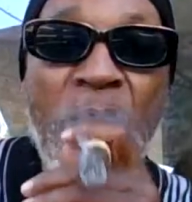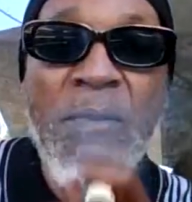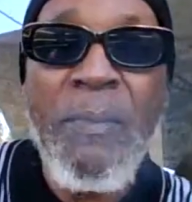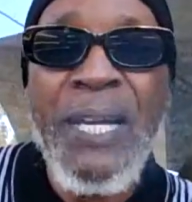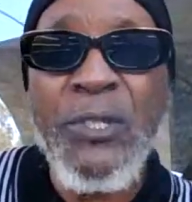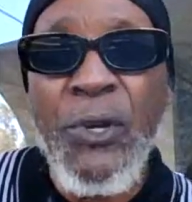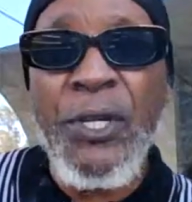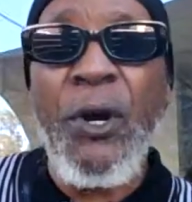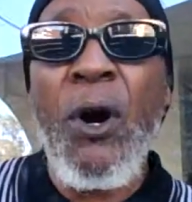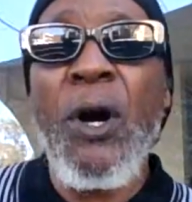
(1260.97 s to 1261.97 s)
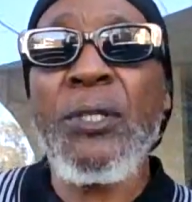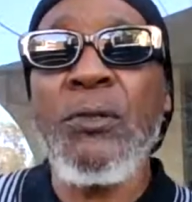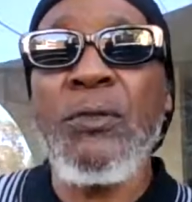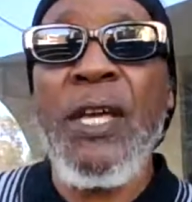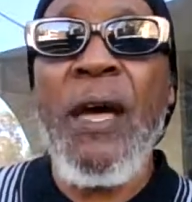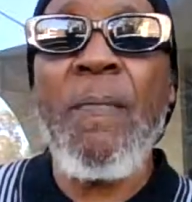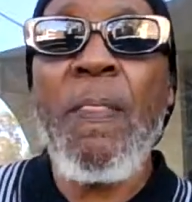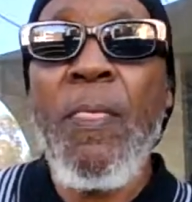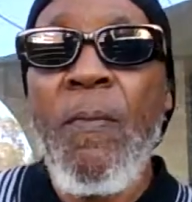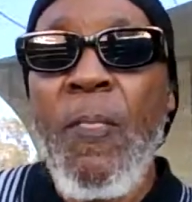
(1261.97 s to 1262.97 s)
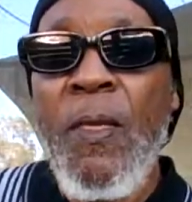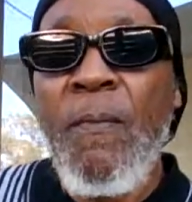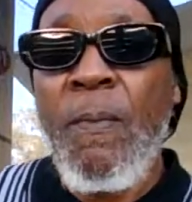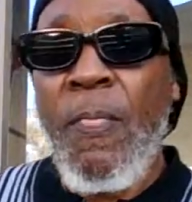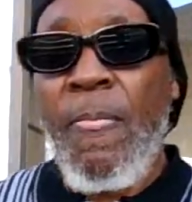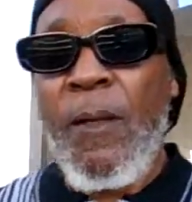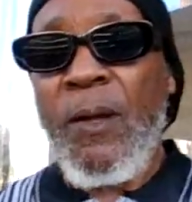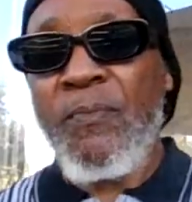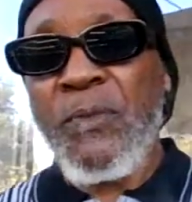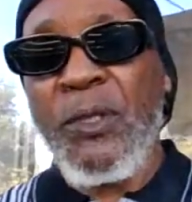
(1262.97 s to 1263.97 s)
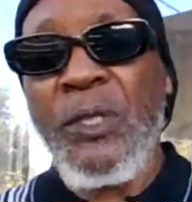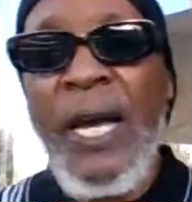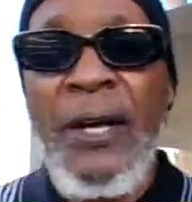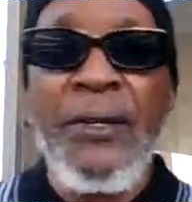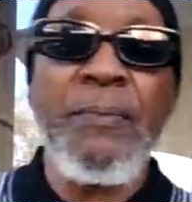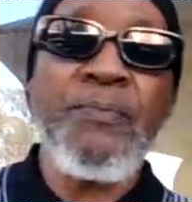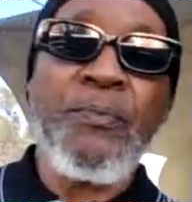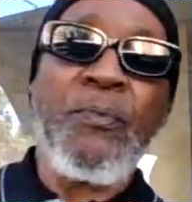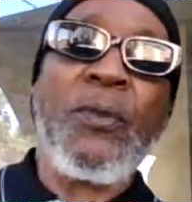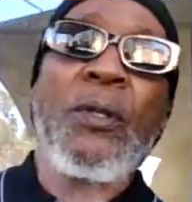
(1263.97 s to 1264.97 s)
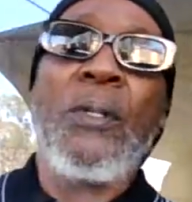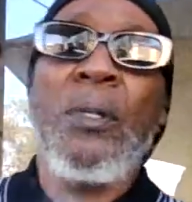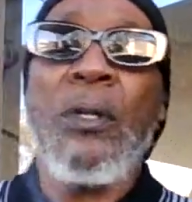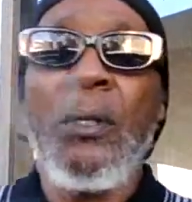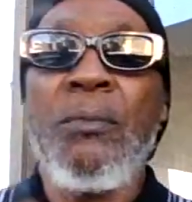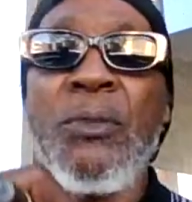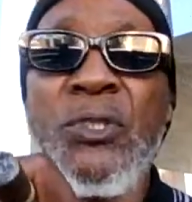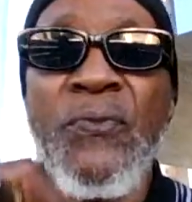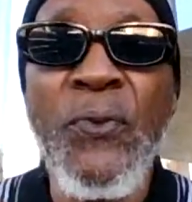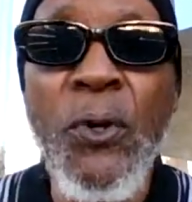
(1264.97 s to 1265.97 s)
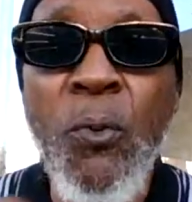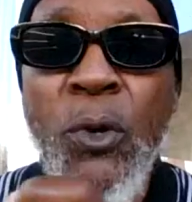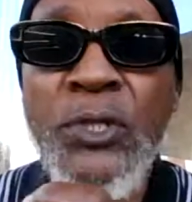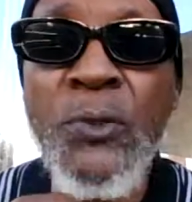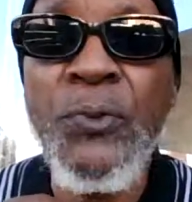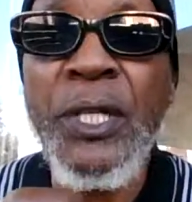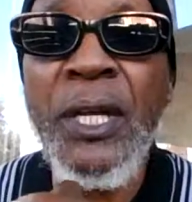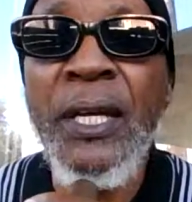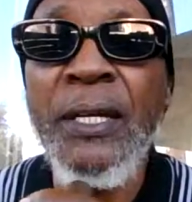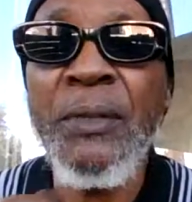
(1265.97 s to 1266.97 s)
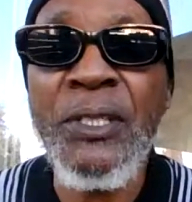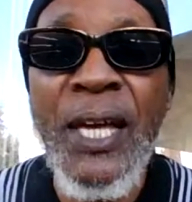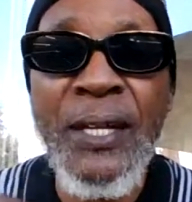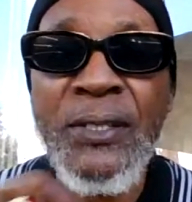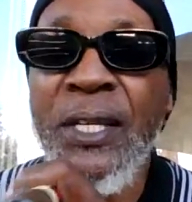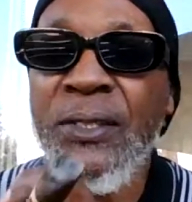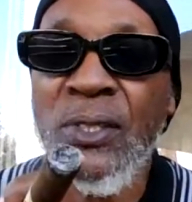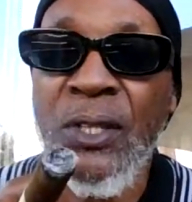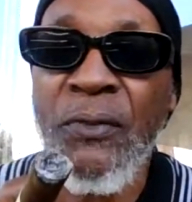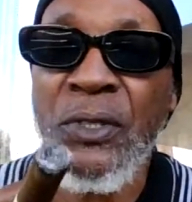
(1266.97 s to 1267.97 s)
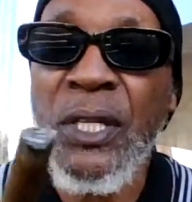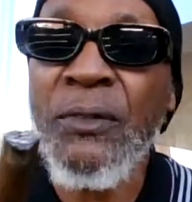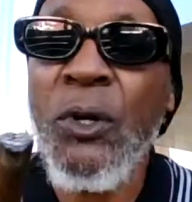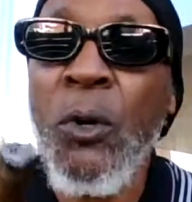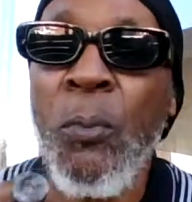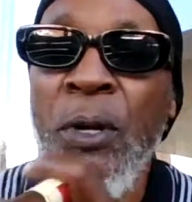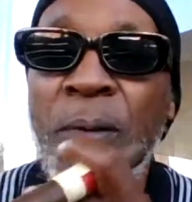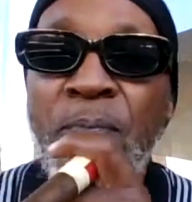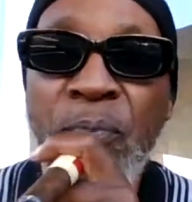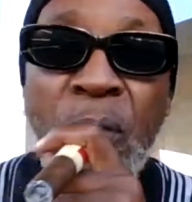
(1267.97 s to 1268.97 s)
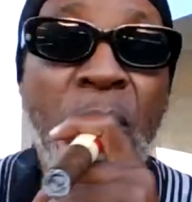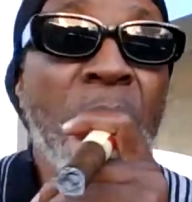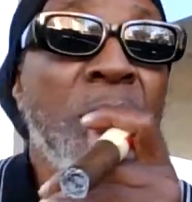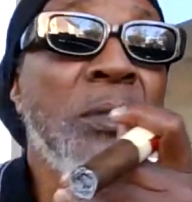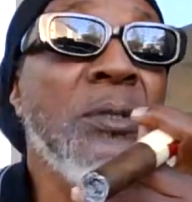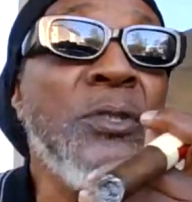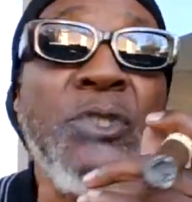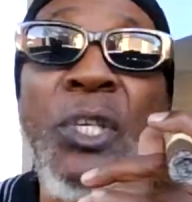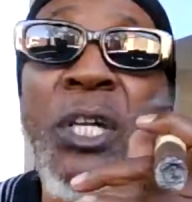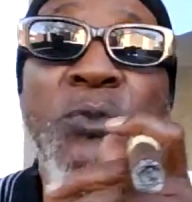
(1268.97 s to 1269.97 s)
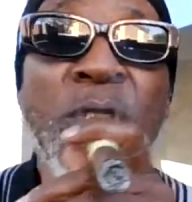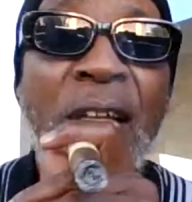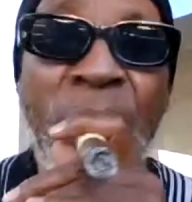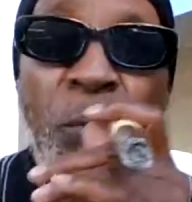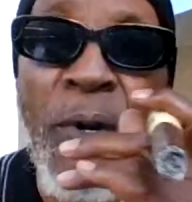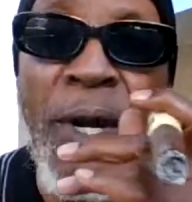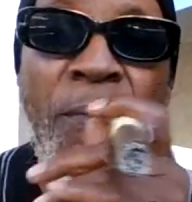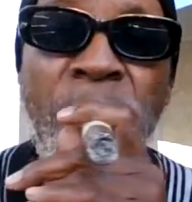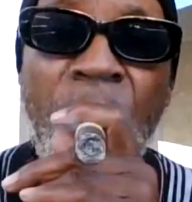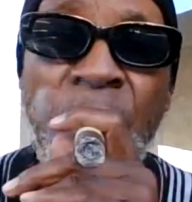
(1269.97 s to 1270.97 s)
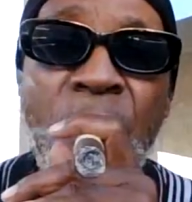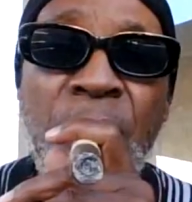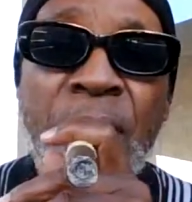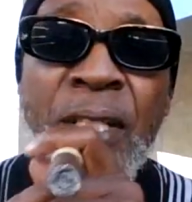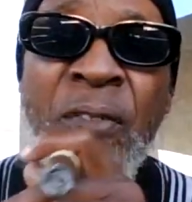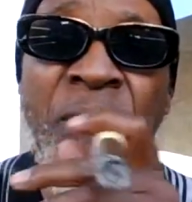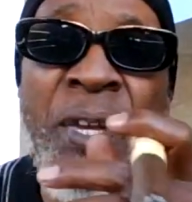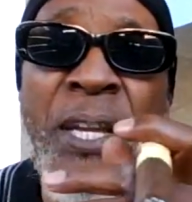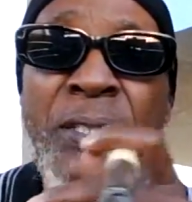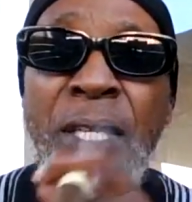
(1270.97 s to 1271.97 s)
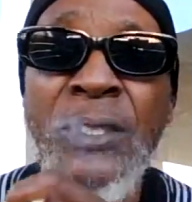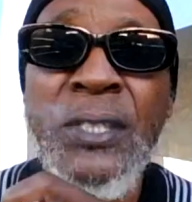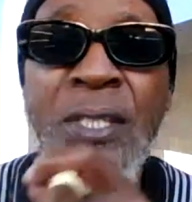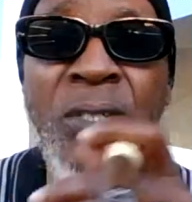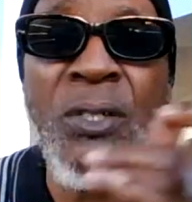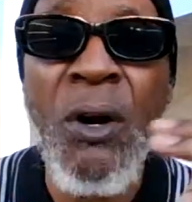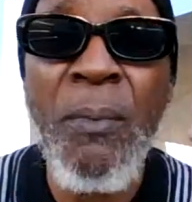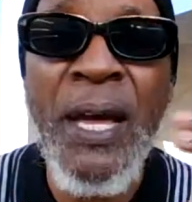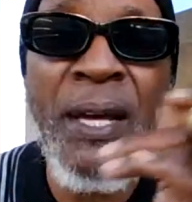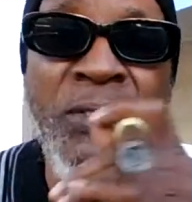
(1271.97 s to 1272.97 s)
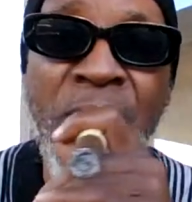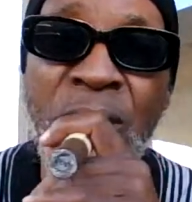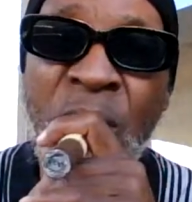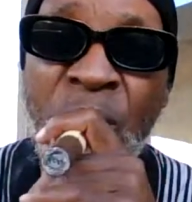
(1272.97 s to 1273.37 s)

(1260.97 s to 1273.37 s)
my attorney argued that, Your Honor, Mr. Ford wants to reclaim his assets and everything, the whole bit. The judge was not aware that the feds had seized all my assets,